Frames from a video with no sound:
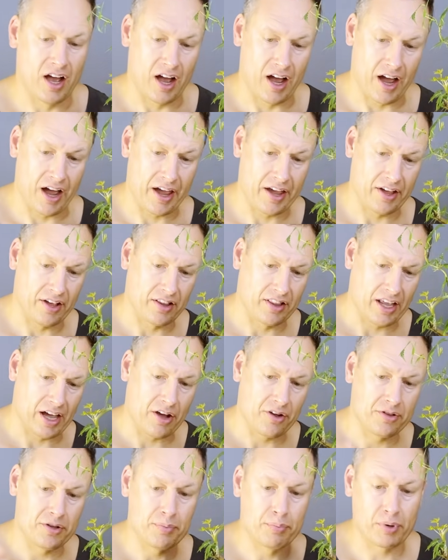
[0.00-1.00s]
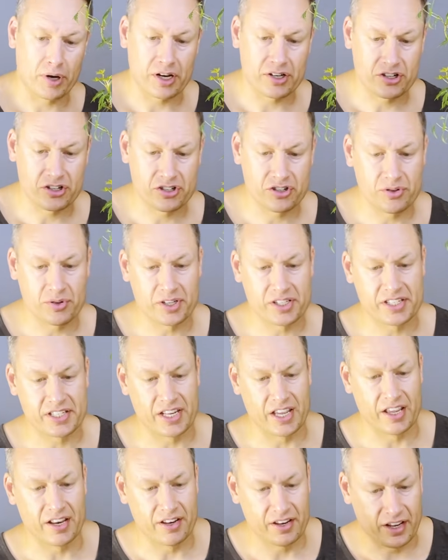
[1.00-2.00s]
I allowed the branches to
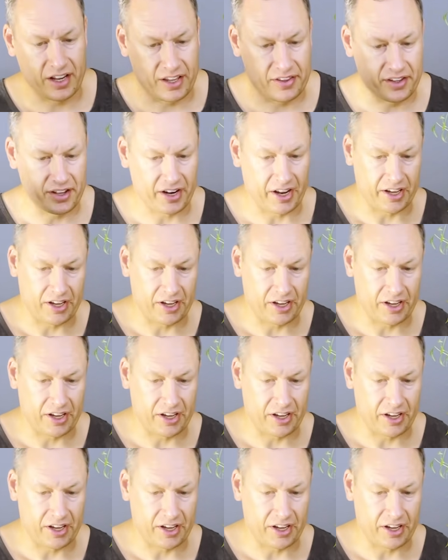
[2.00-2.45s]
extend, and then I